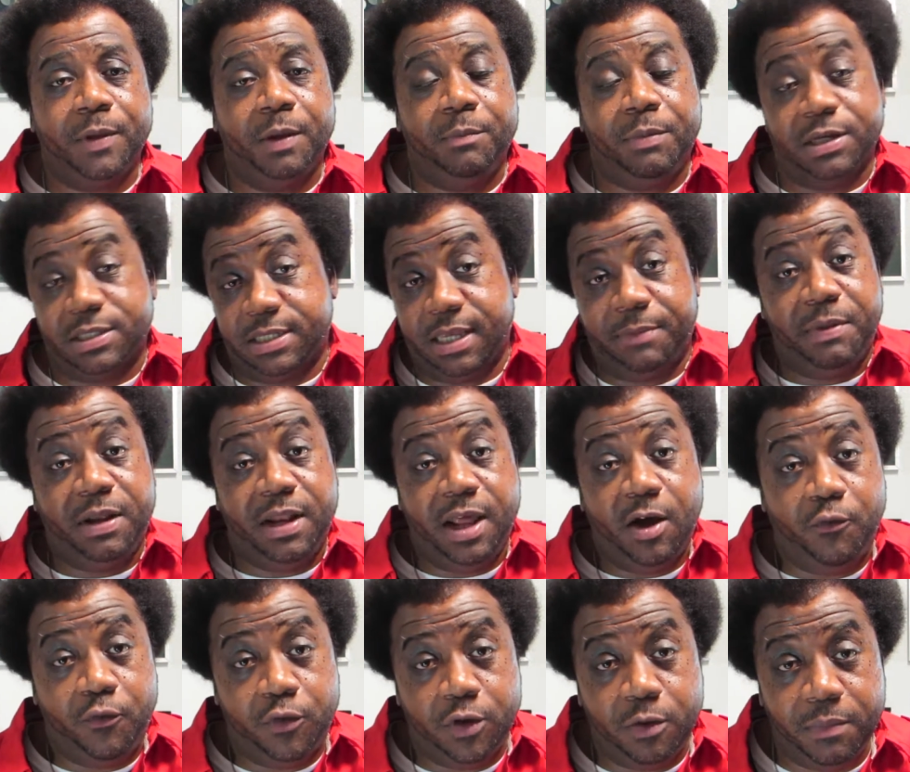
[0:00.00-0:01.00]
Because they've been
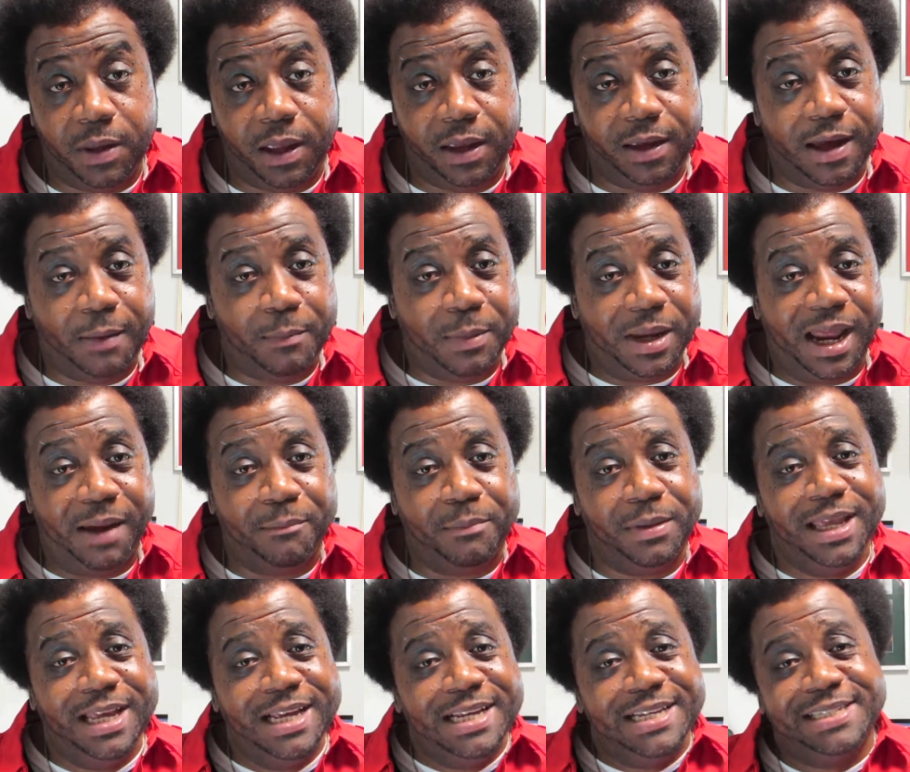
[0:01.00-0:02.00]
helpful to me. I'm
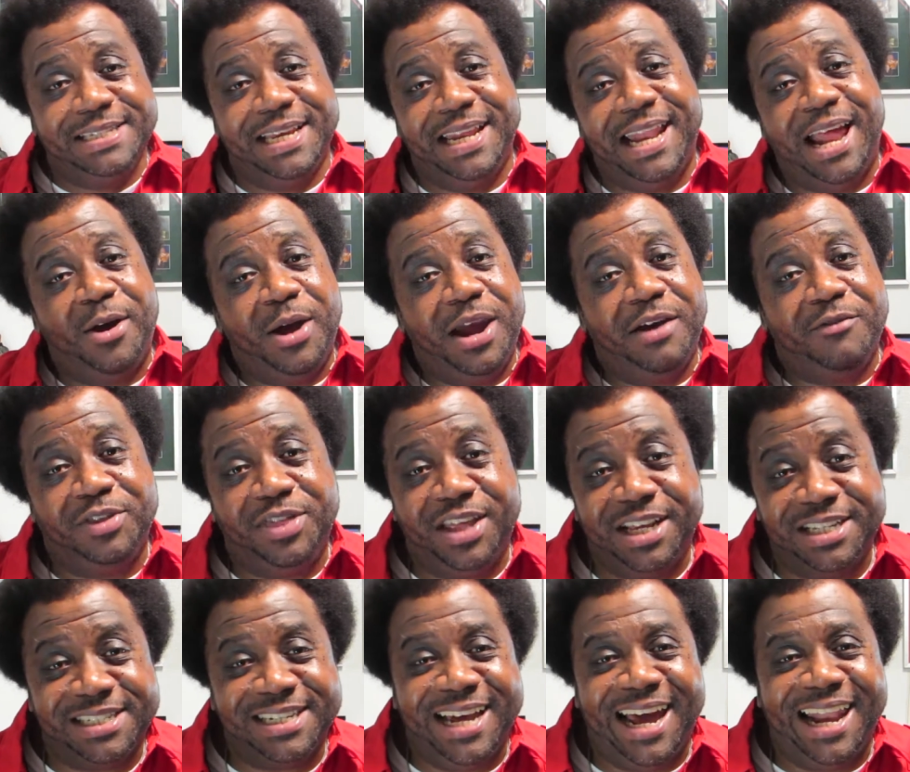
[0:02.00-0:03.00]
seeing how
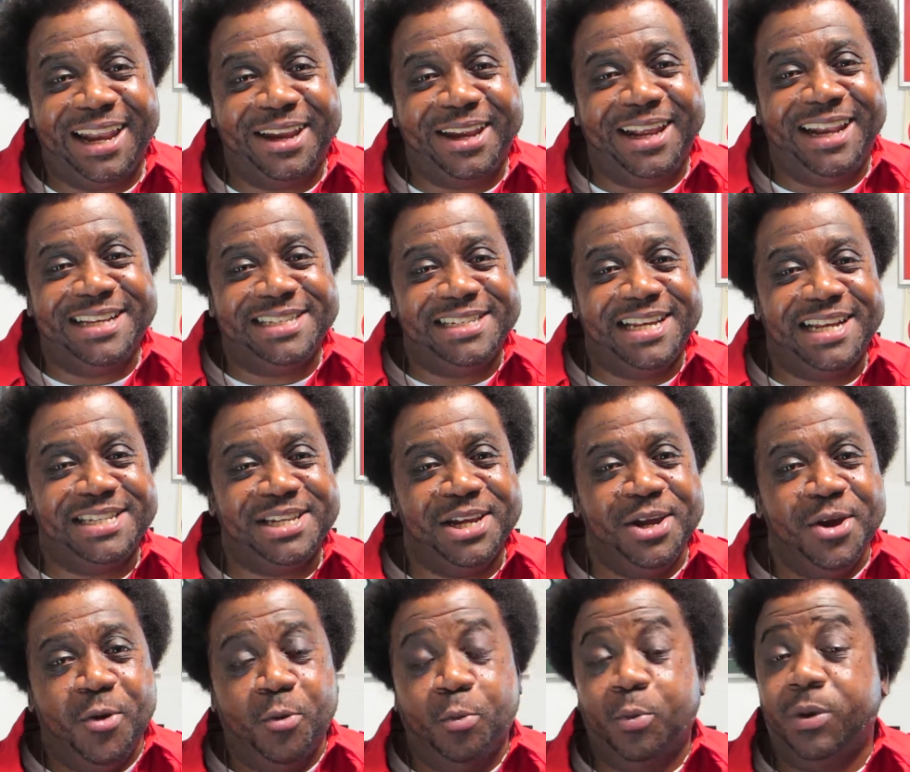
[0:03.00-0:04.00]
everything's kind of, in a sense,
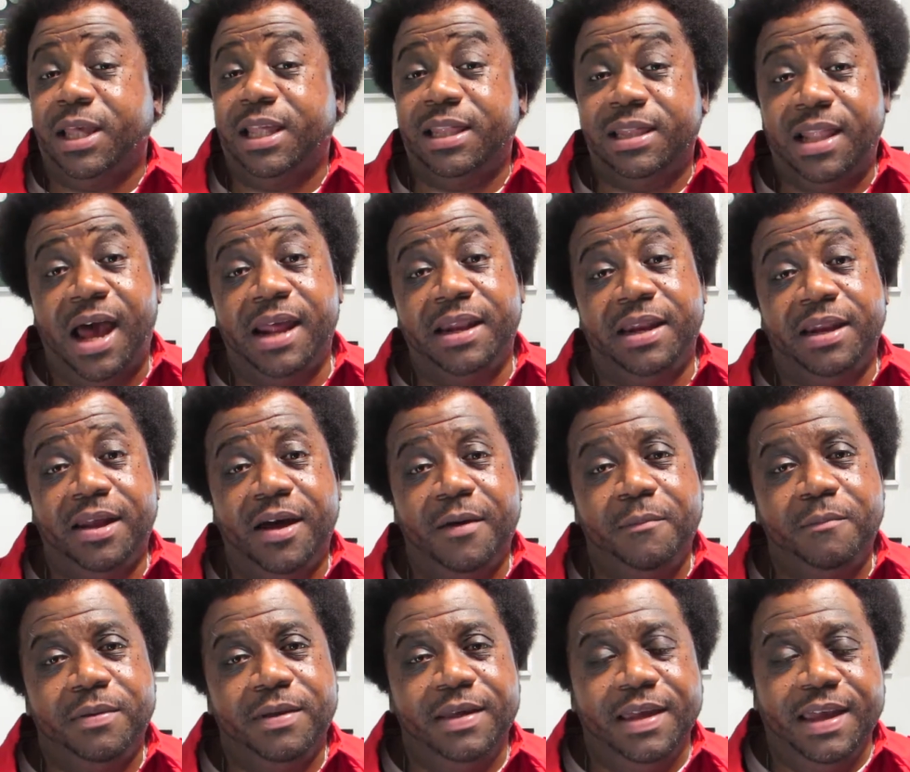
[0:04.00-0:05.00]
really lining
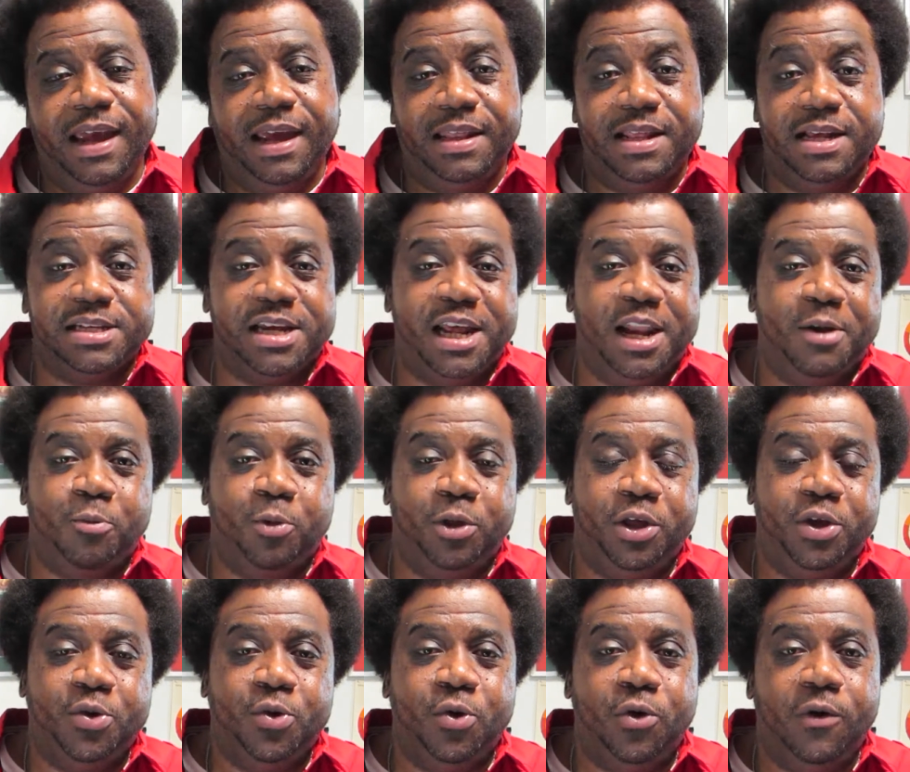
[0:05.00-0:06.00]
up, and that's kind of
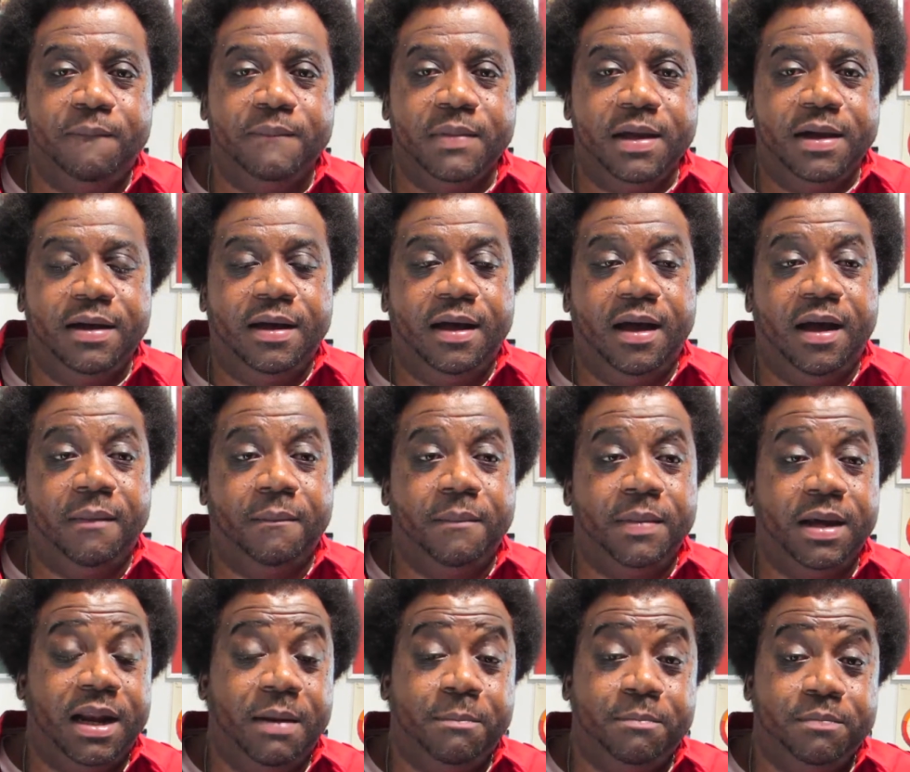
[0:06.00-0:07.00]
really cool.
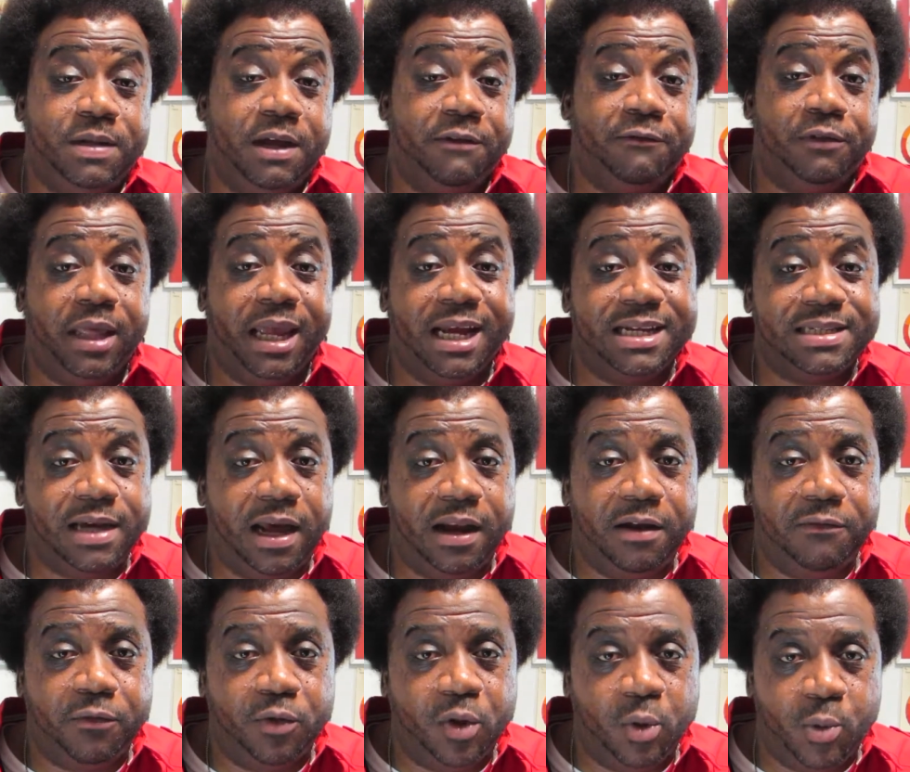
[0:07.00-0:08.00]
And I'm definitely
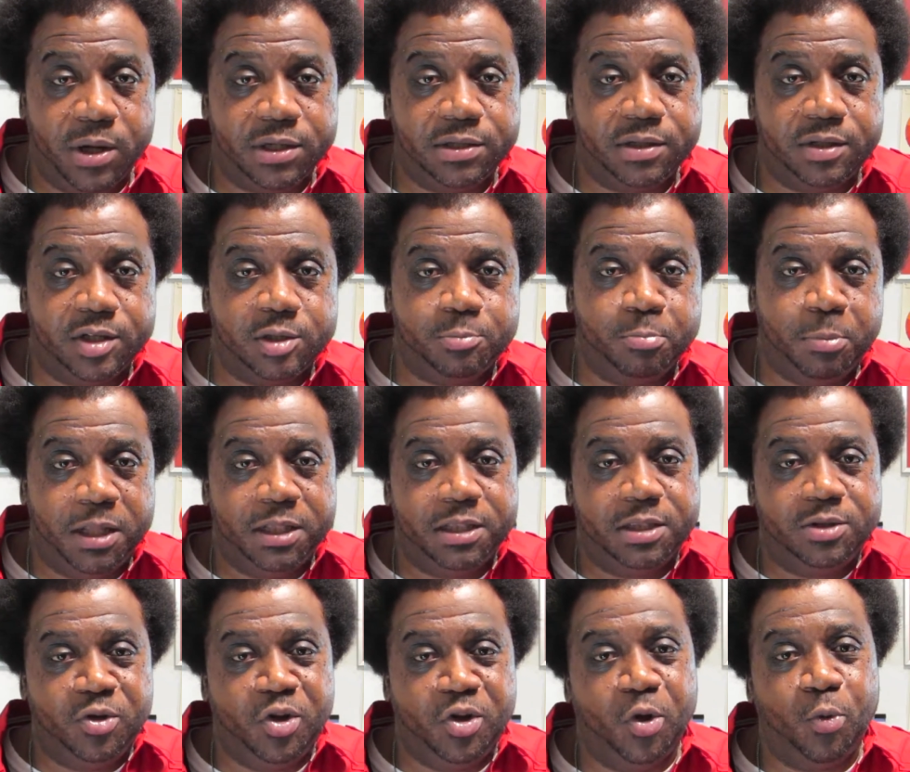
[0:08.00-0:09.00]
excited for the rest of this month,
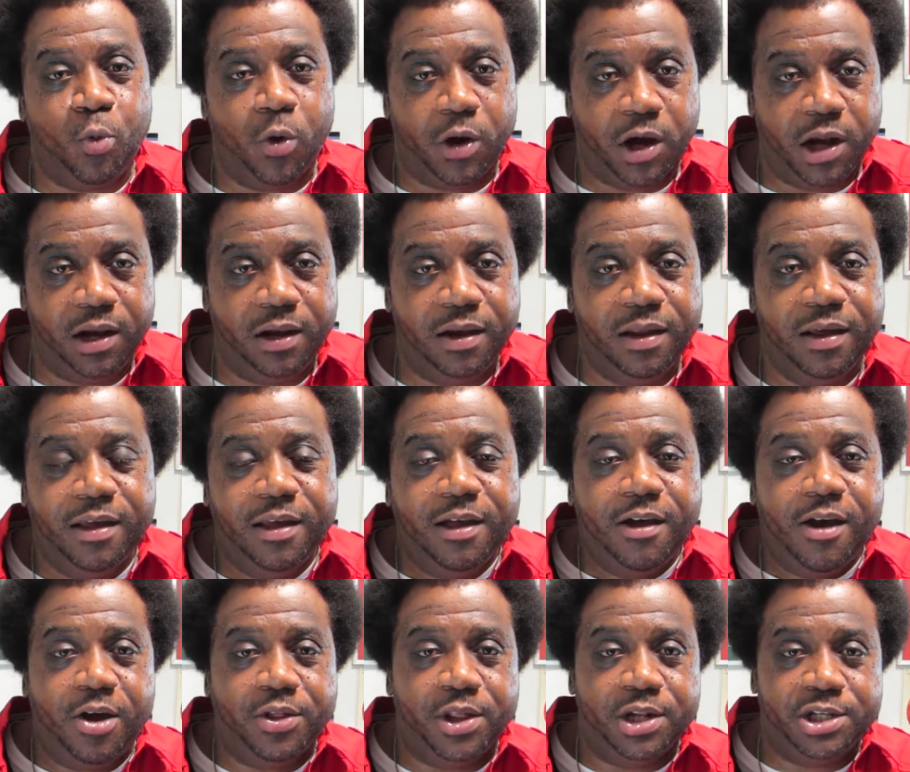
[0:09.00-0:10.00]
working
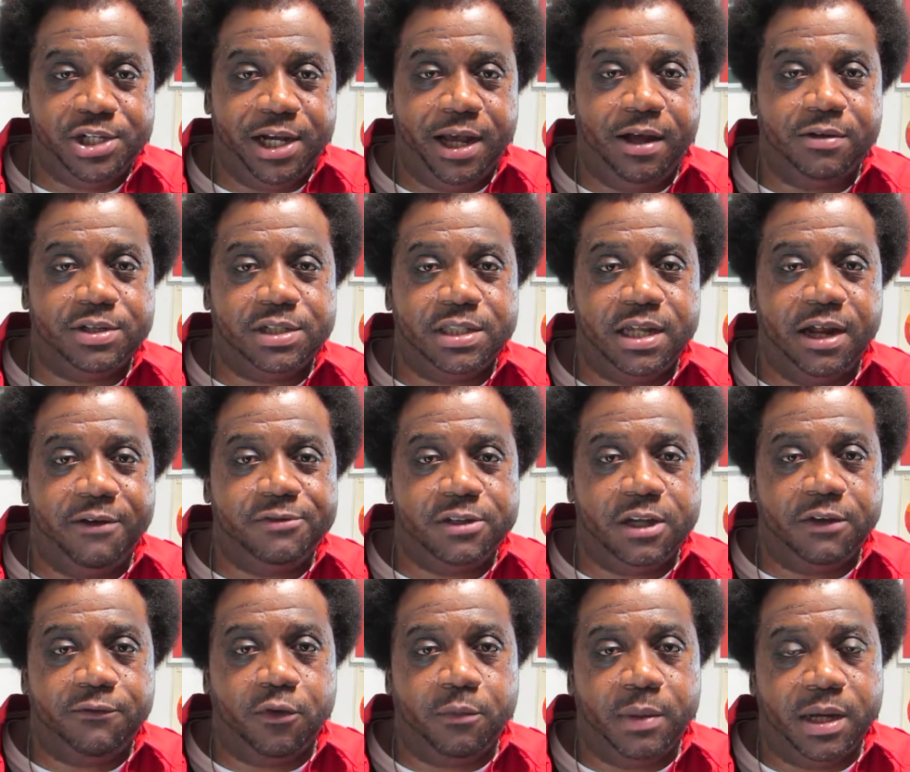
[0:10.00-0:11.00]
on the challenge that I've
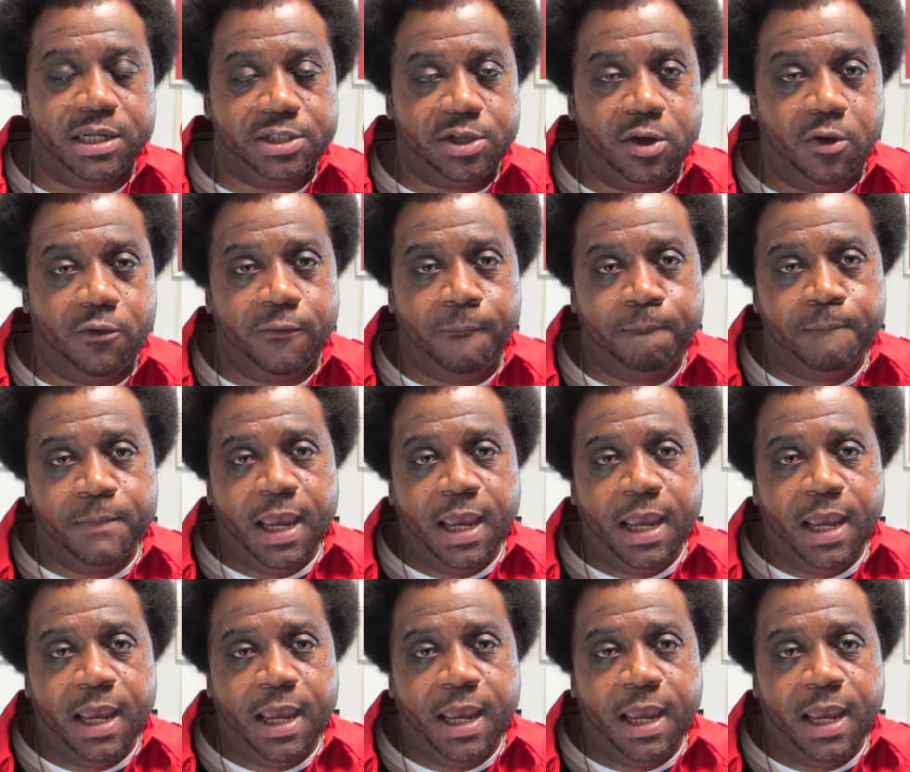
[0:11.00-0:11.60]
set for myself.